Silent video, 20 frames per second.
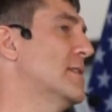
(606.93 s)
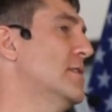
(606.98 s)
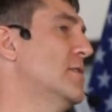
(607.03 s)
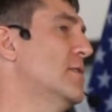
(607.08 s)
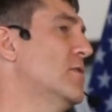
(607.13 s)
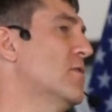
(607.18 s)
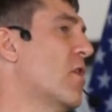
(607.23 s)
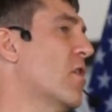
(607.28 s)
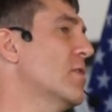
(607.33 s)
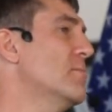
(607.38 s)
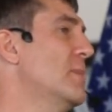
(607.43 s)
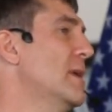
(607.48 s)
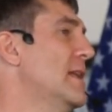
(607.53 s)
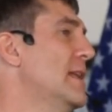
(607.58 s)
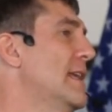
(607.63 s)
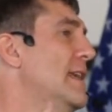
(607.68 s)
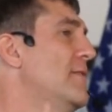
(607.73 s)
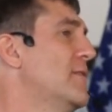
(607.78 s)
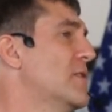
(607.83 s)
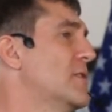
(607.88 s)
non
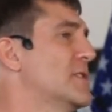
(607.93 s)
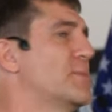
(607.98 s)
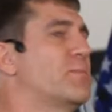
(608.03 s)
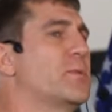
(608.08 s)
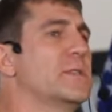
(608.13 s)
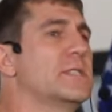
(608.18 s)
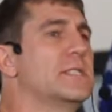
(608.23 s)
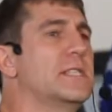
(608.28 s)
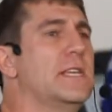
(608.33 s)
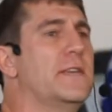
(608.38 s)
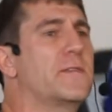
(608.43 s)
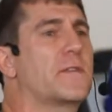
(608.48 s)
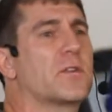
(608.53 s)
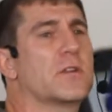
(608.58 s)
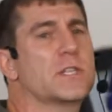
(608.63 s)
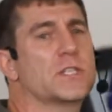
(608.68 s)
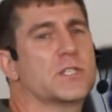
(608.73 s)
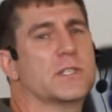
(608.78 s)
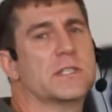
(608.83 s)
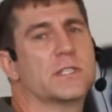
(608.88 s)
believers perceive
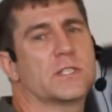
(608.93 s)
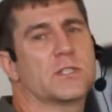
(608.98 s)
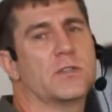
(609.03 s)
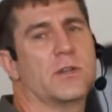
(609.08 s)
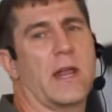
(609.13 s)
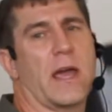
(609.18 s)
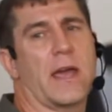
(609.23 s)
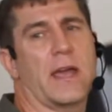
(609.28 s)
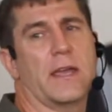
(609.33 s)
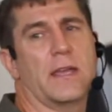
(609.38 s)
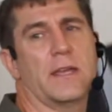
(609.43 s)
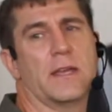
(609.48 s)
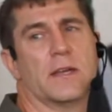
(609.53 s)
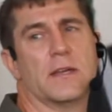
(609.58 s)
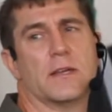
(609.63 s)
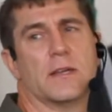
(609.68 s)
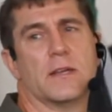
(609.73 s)
Christians today.